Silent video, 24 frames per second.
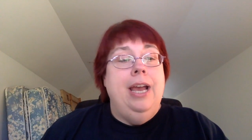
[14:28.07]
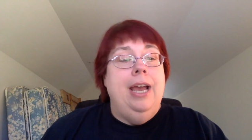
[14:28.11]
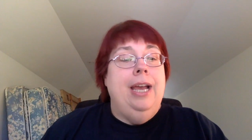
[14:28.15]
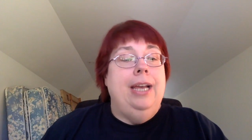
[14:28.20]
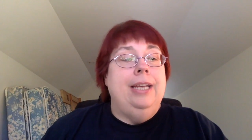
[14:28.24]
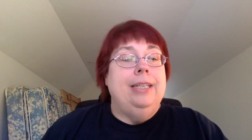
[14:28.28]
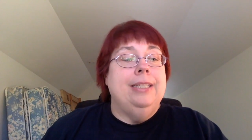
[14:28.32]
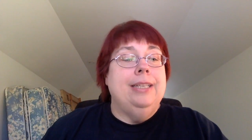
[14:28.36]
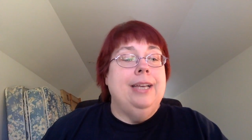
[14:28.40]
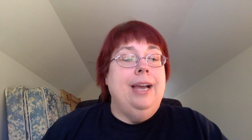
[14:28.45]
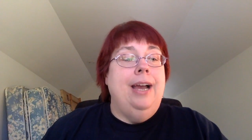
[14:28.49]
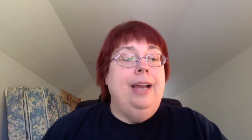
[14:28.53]

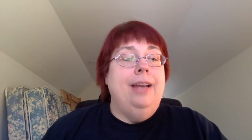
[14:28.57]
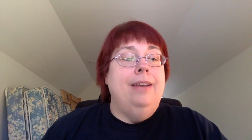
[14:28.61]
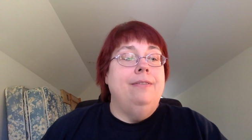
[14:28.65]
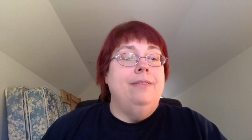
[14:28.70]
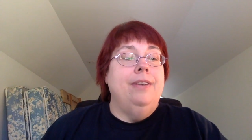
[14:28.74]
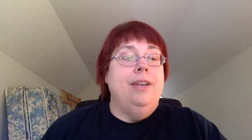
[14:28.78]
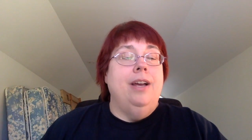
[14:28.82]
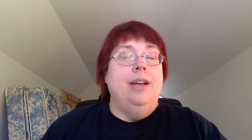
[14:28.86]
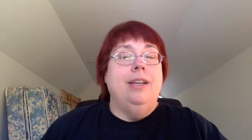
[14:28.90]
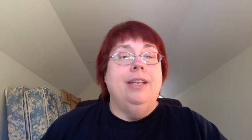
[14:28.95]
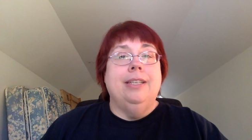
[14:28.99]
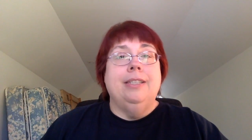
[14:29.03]
It's kind of
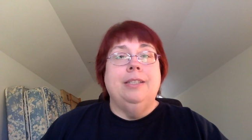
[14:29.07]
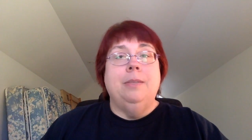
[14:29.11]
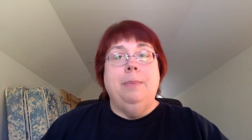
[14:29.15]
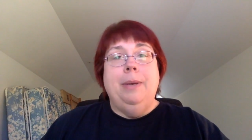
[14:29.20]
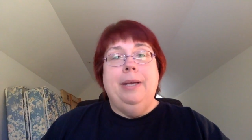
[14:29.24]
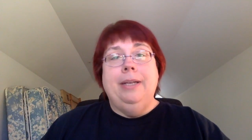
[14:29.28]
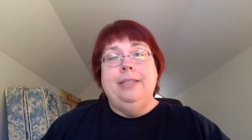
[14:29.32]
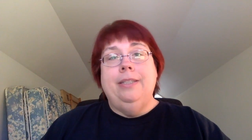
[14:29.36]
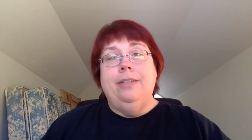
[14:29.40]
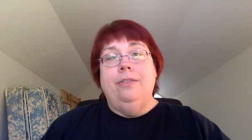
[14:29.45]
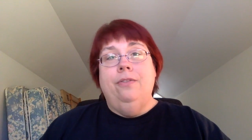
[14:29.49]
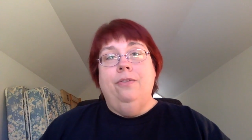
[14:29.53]
an
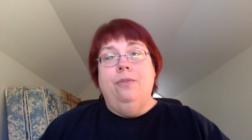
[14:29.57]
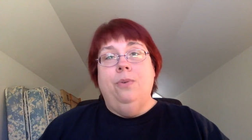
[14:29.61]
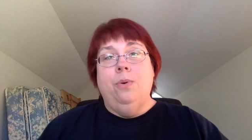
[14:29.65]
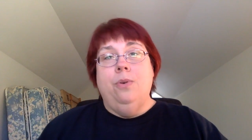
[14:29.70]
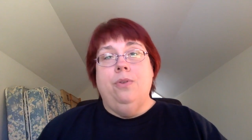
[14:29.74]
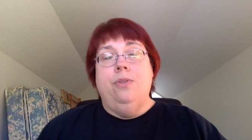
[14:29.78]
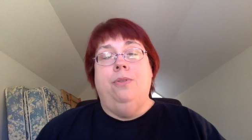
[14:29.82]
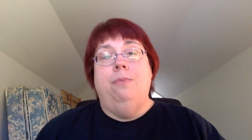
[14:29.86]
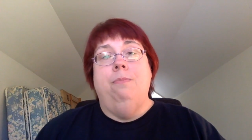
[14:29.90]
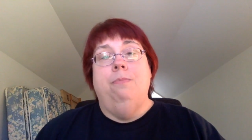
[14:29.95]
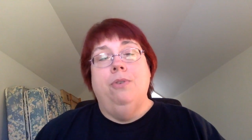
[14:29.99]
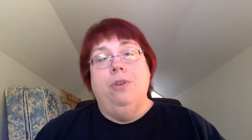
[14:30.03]
unexpected
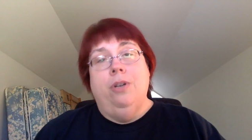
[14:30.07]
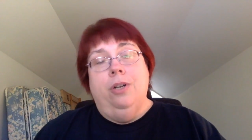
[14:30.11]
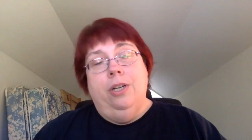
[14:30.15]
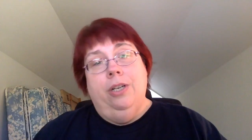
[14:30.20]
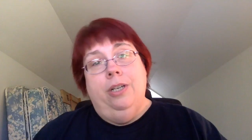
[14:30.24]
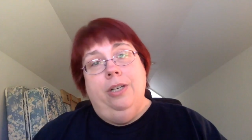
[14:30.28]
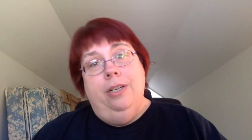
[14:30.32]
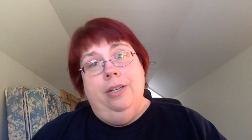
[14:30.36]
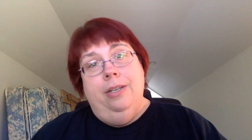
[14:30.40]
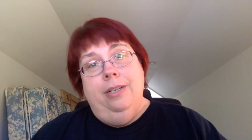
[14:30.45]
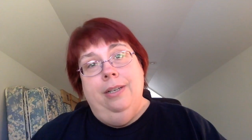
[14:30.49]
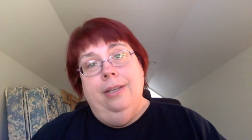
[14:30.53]
4th book
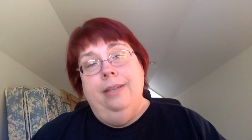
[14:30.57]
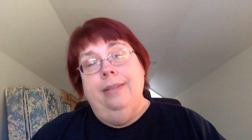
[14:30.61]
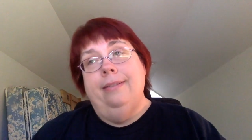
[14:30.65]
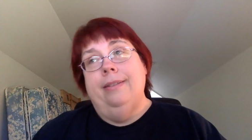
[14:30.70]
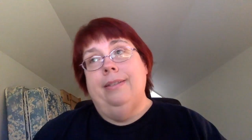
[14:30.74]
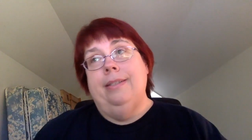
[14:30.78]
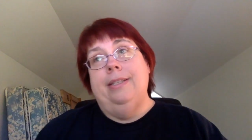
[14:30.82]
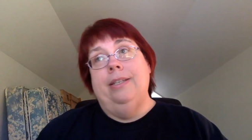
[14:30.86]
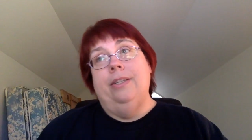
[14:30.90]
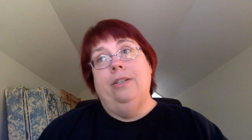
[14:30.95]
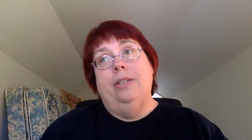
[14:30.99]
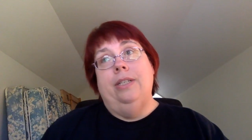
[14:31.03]
in the
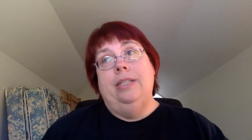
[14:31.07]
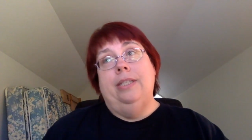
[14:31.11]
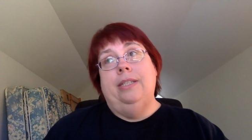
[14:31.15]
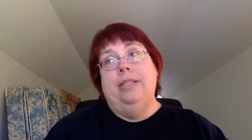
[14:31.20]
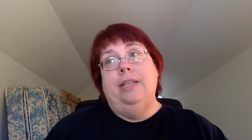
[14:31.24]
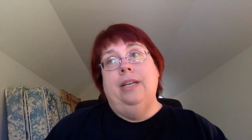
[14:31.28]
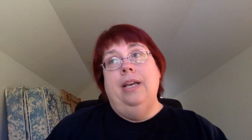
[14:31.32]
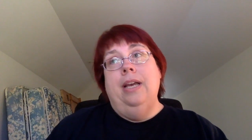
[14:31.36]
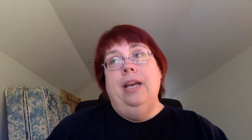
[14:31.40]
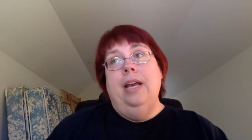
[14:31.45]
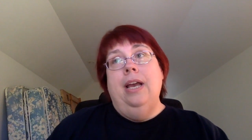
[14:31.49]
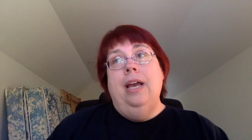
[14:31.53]
series.
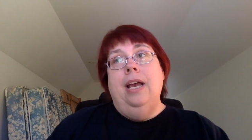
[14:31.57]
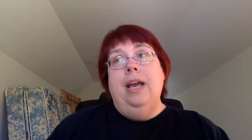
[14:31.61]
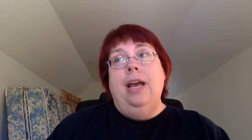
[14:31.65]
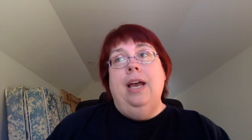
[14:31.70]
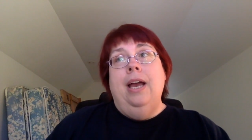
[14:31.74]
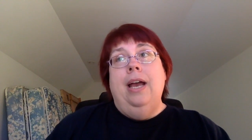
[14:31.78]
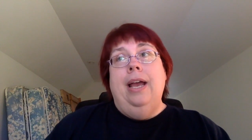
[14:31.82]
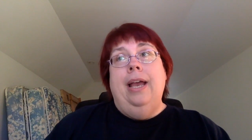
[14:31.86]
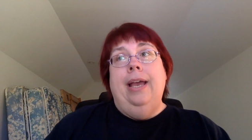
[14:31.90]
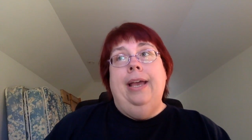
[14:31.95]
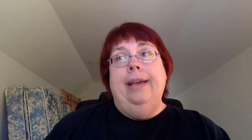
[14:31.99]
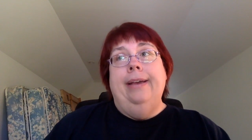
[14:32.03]

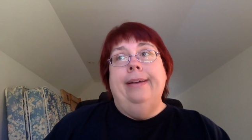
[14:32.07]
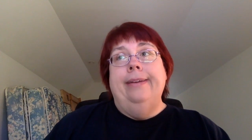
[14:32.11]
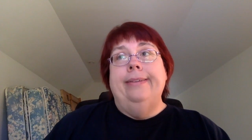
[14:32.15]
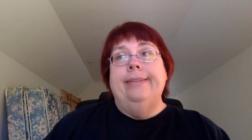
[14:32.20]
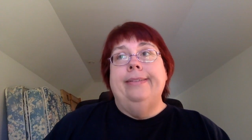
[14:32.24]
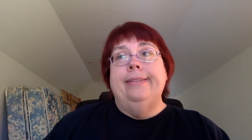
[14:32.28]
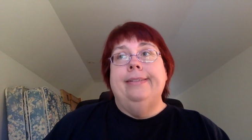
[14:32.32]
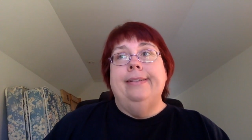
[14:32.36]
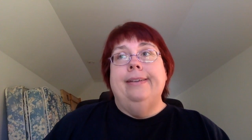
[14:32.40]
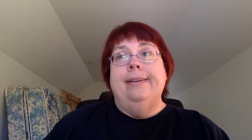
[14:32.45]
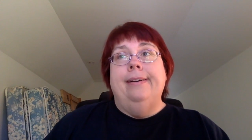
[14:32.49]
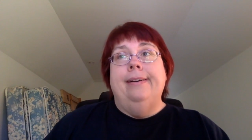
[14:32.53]
And